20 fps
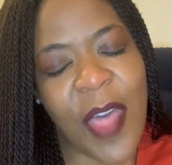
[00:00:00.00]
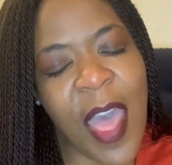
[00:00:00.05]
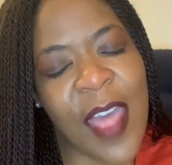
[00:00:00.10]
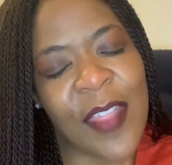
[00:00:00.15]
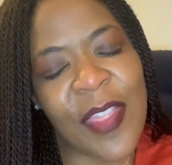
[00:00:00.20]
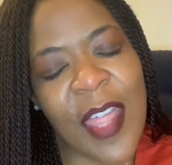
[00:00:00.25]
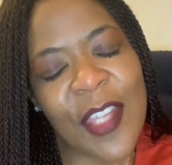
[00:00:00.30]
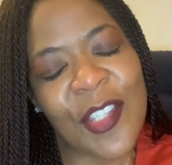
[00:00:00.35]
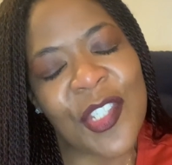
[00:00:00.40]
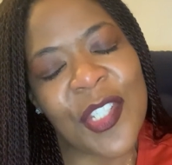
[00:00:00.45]
and
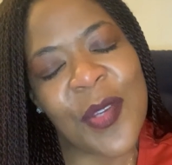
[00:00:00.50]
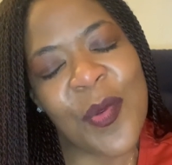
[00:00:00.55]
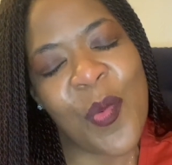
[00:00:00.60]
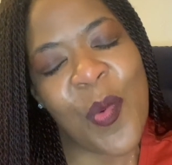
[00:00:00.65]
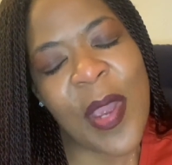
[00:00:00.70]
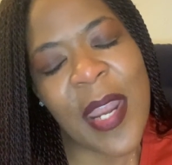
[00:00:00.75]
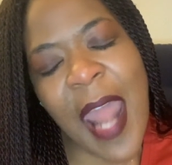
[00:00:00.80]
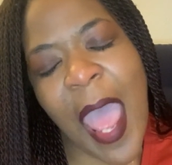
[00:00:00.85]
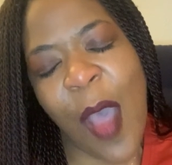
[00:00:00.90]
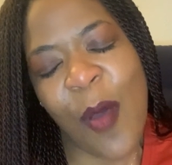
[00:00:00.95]
that she
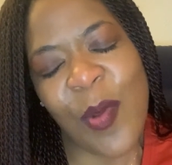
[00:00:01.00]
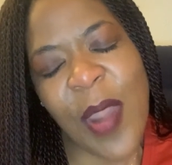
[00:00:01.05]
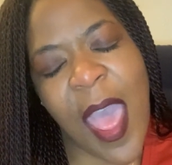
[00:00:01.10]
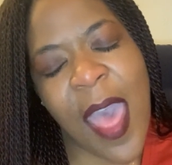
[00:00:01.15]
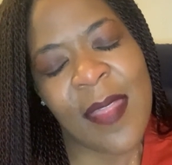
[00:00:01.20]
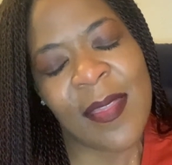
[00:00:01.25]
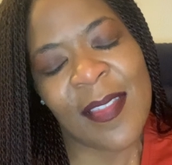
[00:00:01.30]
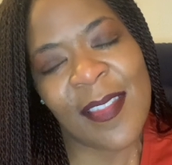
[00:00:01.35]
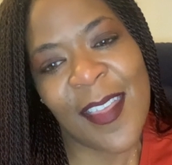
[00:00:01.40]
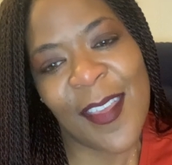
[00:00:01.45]
went out
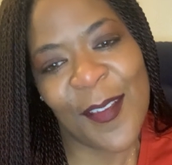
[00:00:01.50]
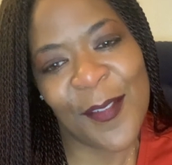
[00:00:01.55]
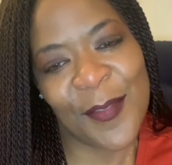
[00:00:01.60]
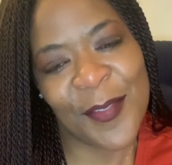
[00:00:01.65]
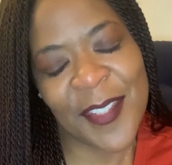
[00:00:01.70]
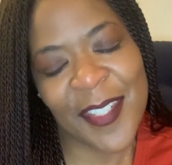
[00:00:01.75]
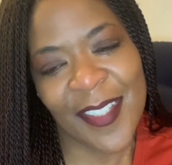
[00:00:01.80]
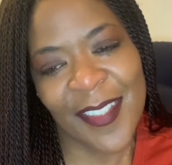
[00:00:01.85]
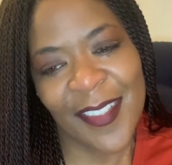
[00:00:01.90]
and lived.